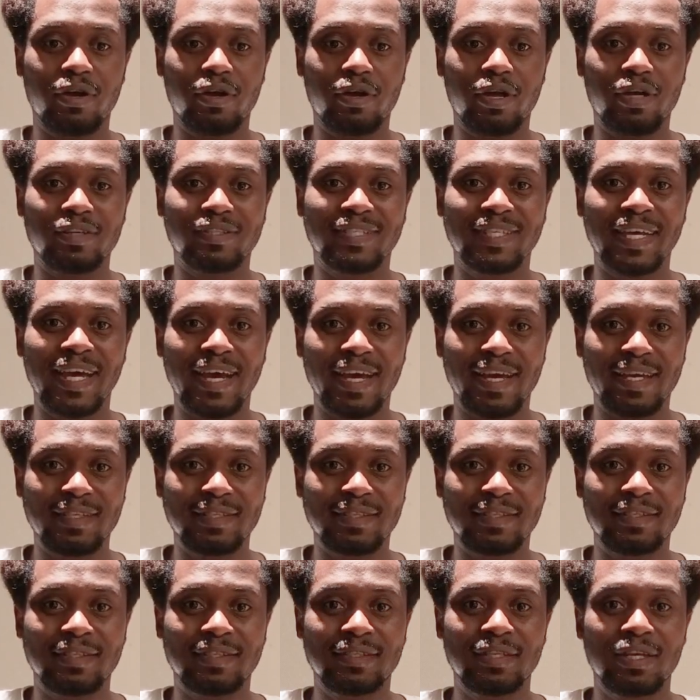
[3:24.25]
a
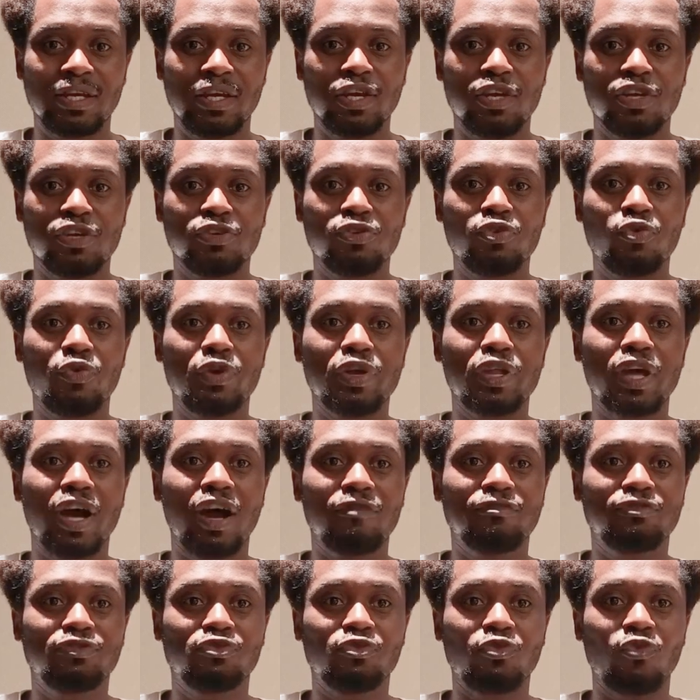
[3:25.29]
test, you will
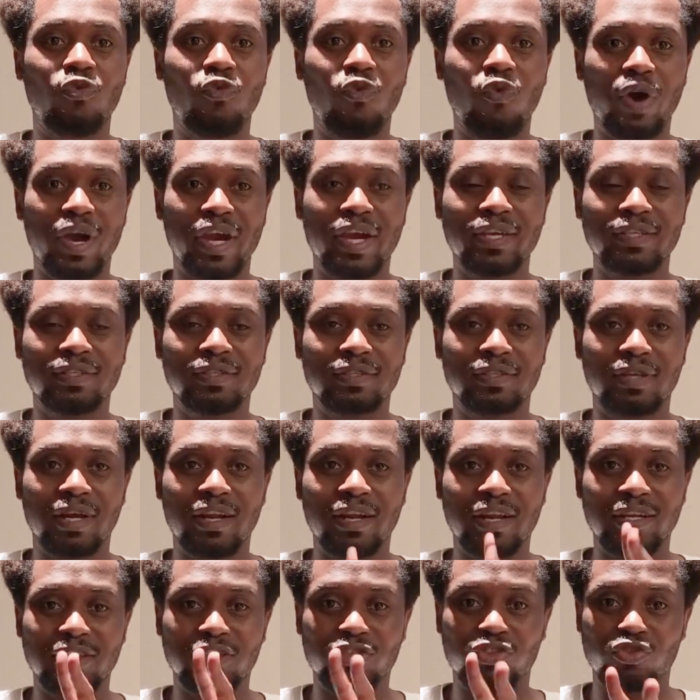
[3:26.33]
have to wait
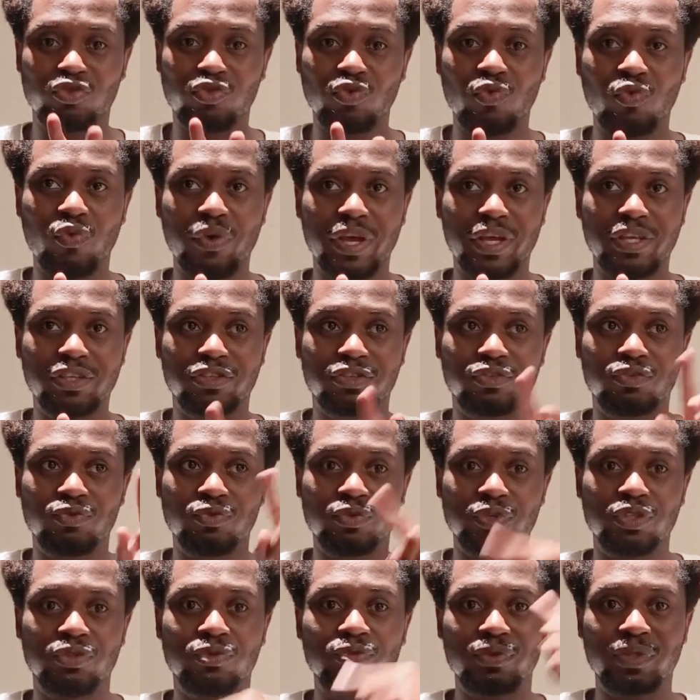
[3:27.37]
another 2 weeks to
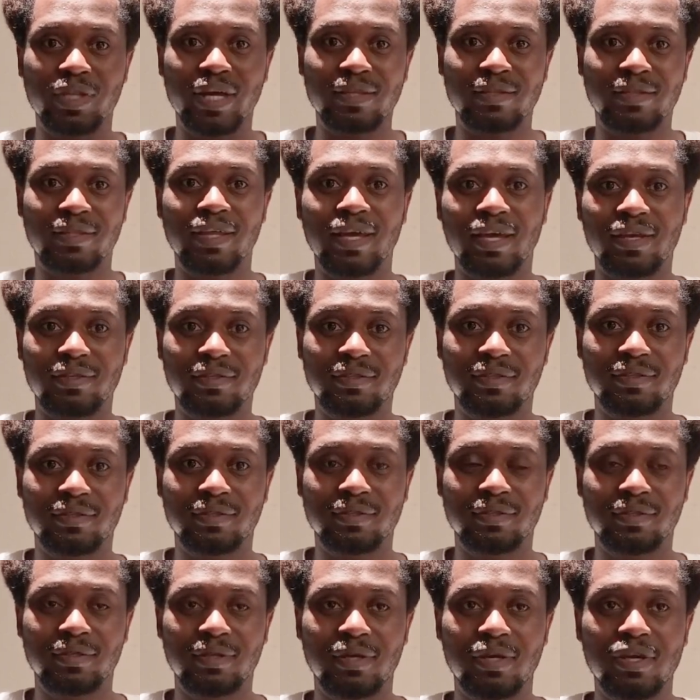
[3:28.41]
redo that test.
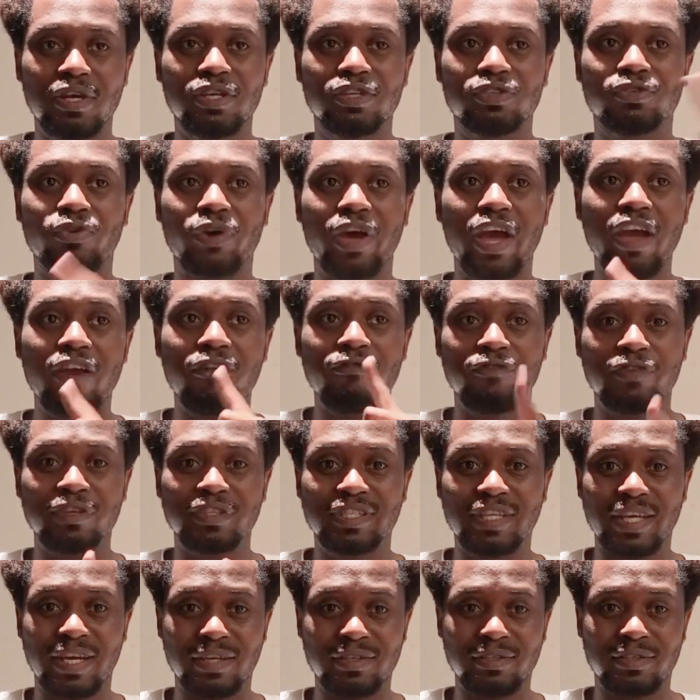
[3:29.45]
So every
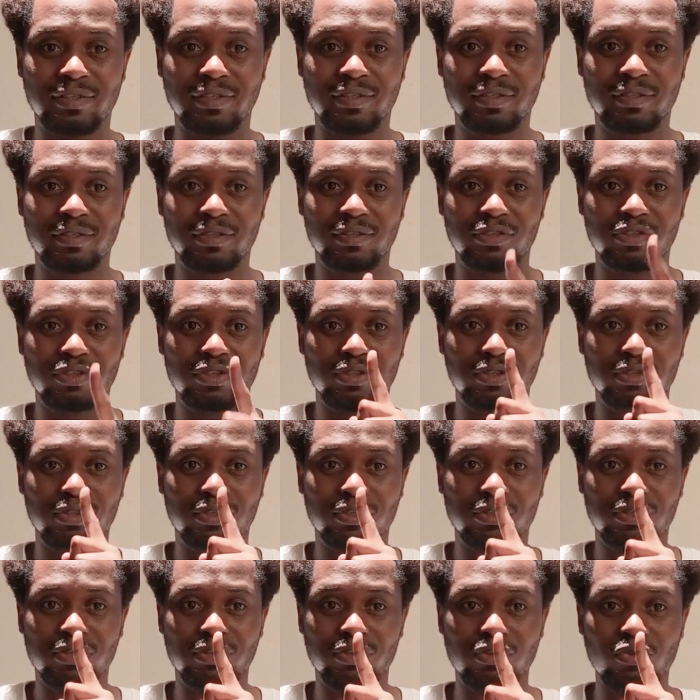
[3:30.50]
test
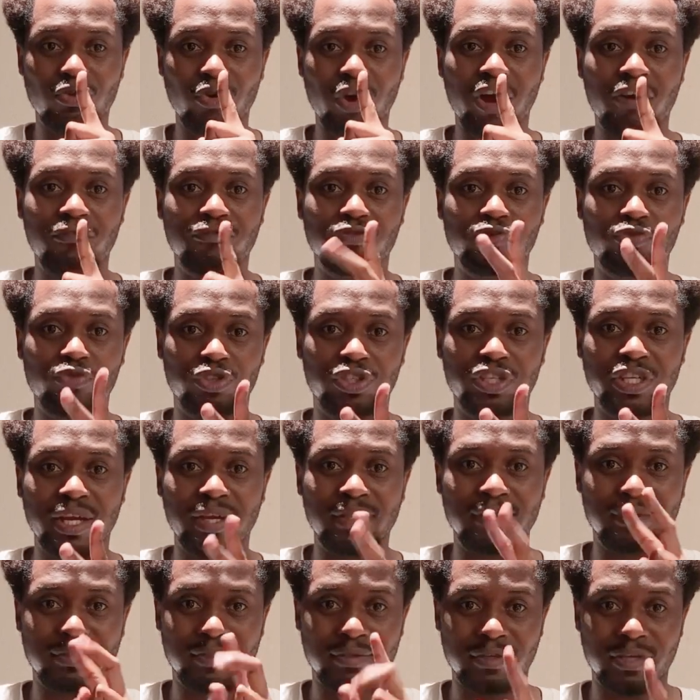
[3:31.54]
you have 2
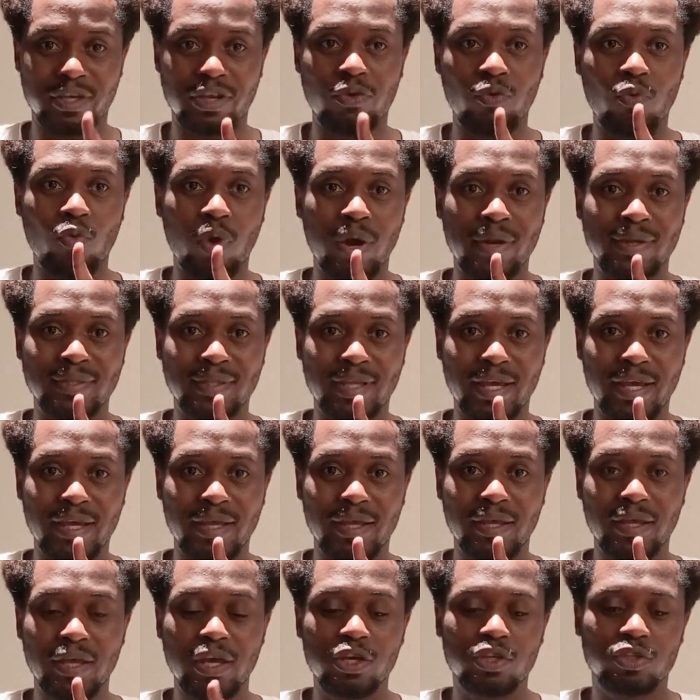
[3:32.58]
chances in one day.
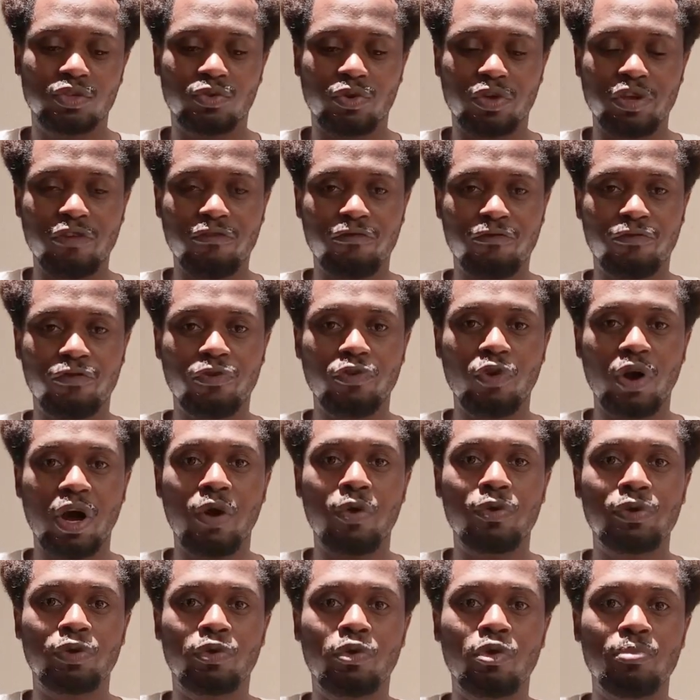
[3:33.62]
So if you are
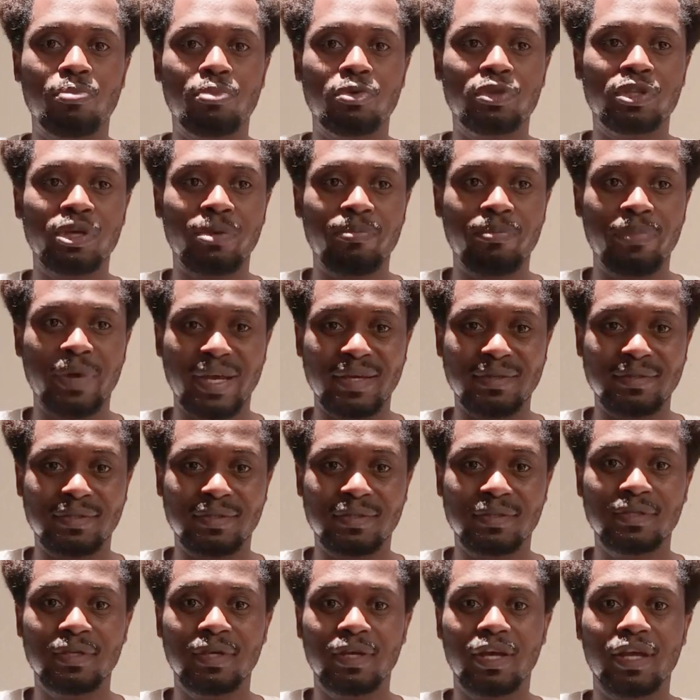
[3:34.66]
on computer
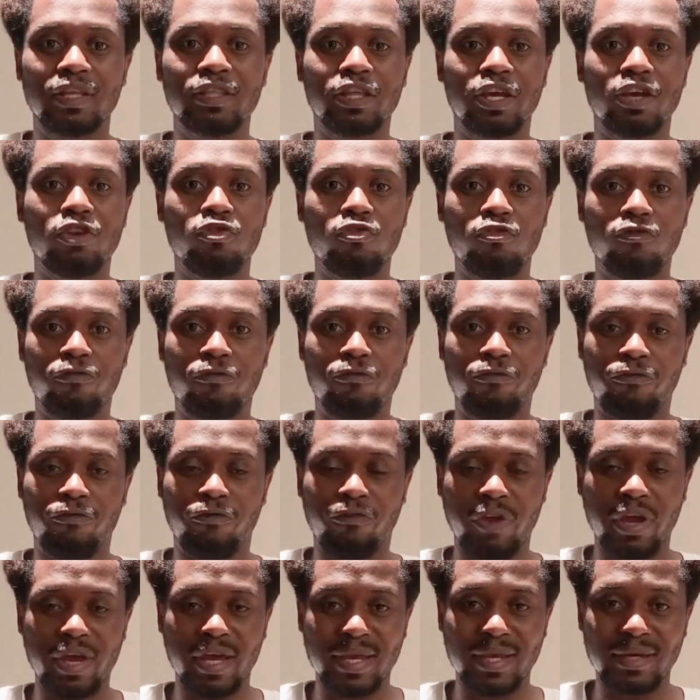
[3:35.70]
based and then you
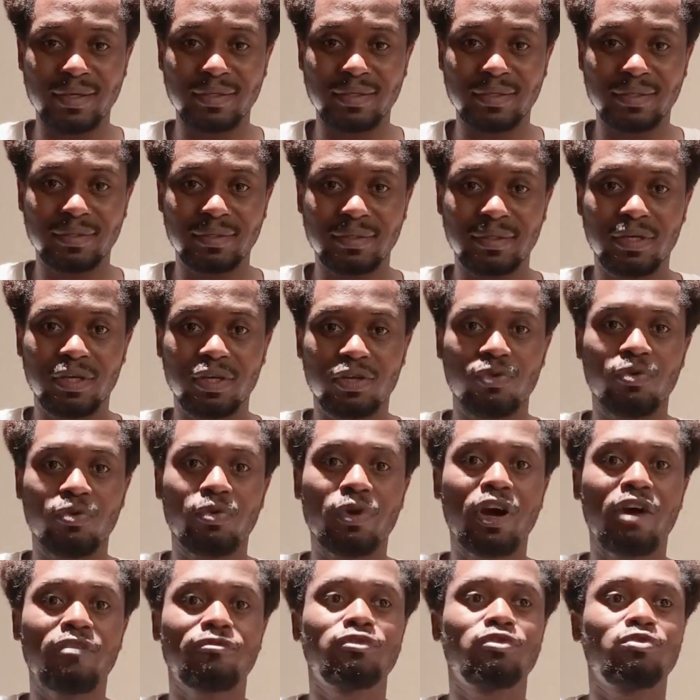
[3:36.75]
fail, you will
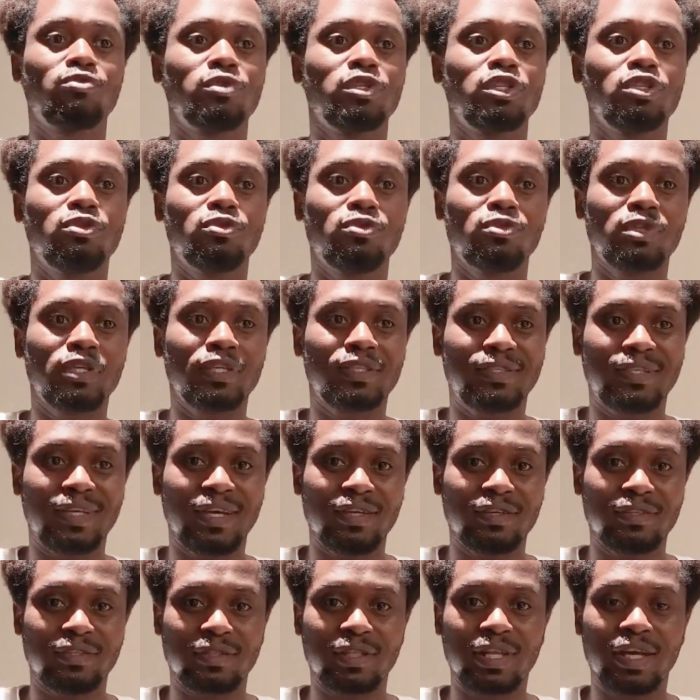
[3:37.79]
have to redo the
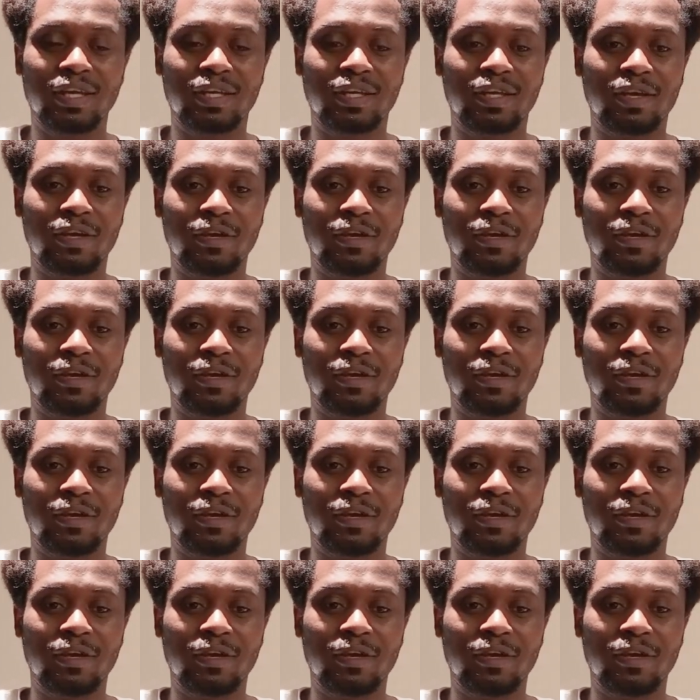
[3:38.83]
test like